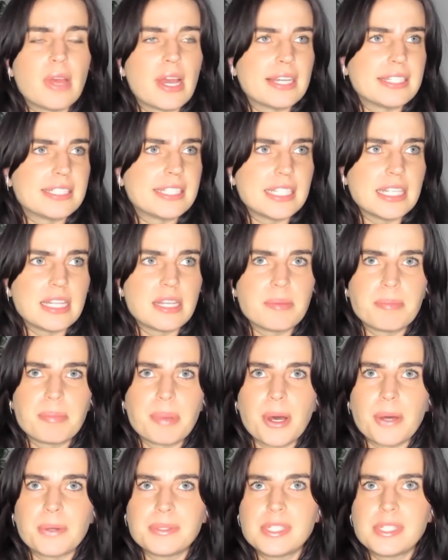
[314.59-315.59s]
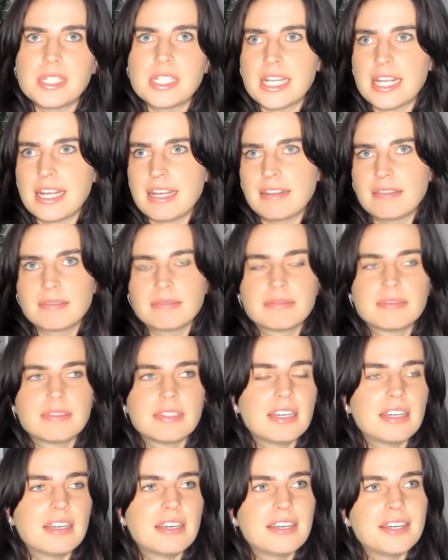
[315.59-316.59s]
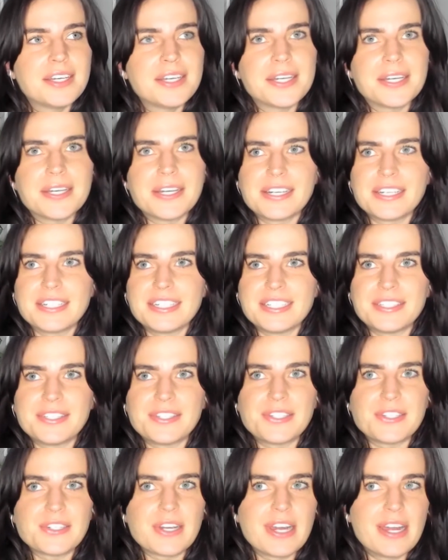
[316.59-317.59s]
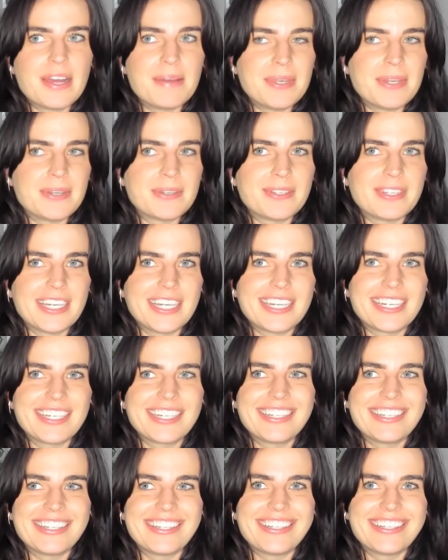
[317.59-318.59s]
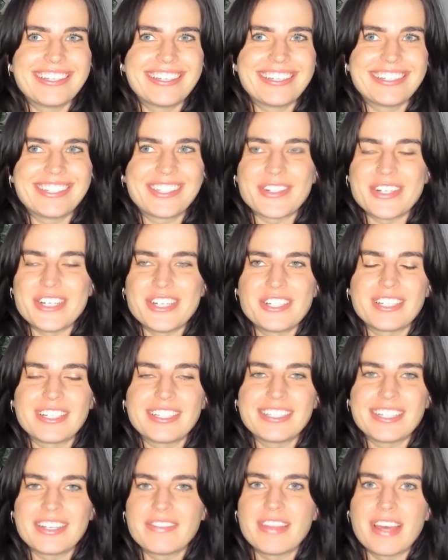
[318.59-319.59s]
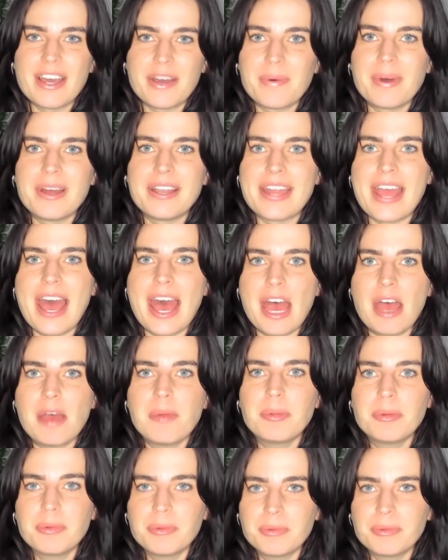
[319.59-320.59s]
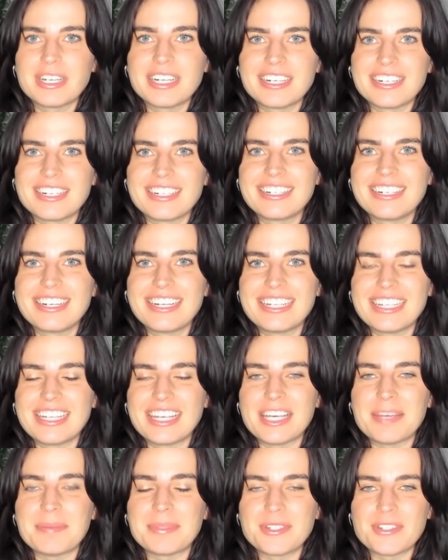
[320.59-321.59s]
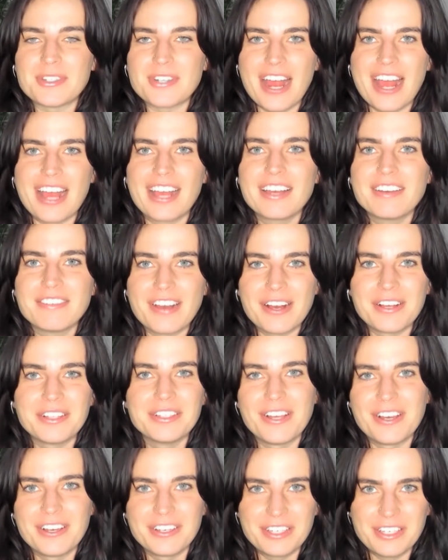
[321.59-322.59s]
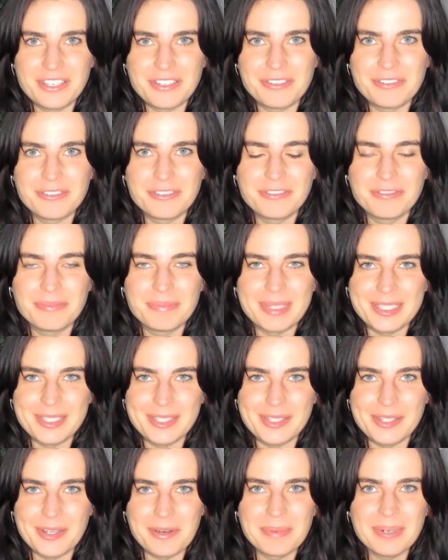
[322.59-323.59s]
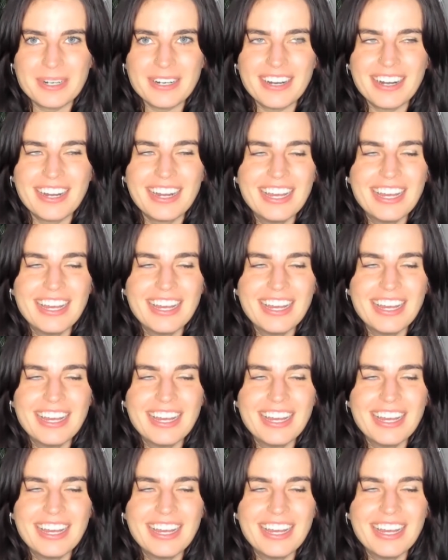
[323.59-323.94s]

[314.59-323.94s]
I see them posting on Instagram, you know, like screenshots of that one app where it keeps track of how long you've been sober.